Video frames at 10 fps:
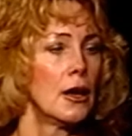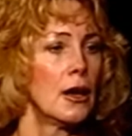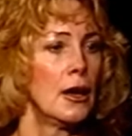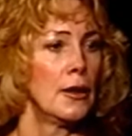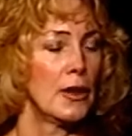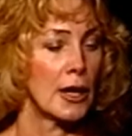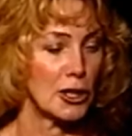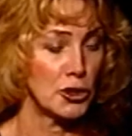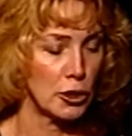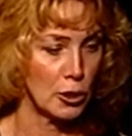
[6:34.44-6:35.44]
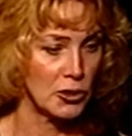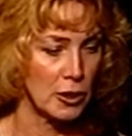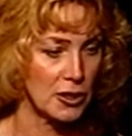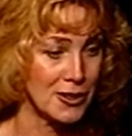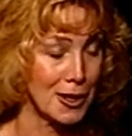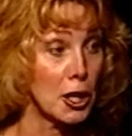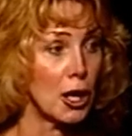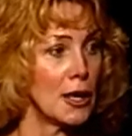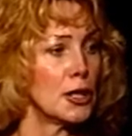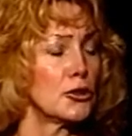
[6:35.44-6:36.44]
and that I should go see a
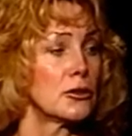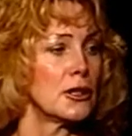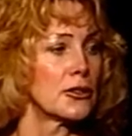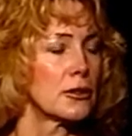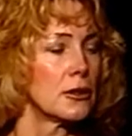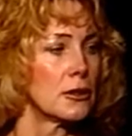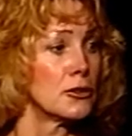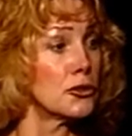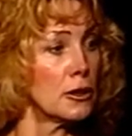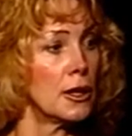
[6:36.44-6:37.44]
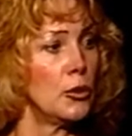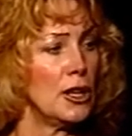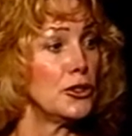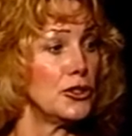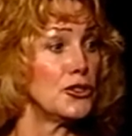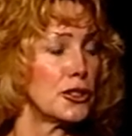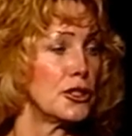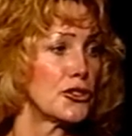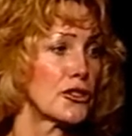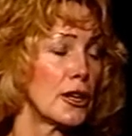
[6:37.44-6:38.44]
psychiatrist. So I went to see
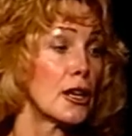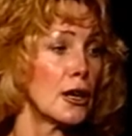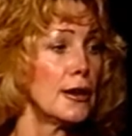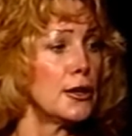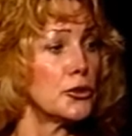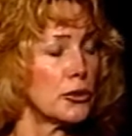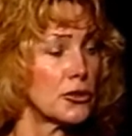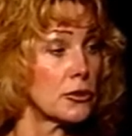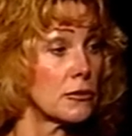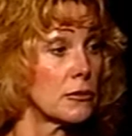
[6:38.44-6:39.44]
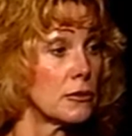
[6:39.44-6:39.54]
a psychiatrist.